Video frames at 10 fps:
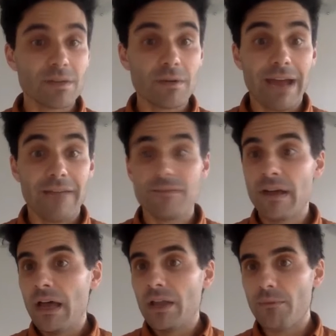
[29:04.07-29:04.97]
have
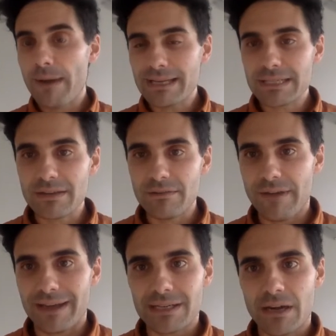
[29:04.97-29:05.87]
the rest
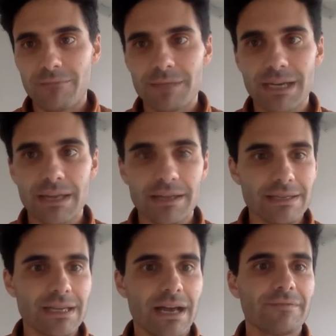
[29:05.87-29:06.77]
of our time together
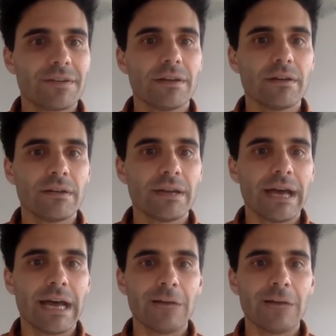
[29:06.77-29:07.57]
this afternoon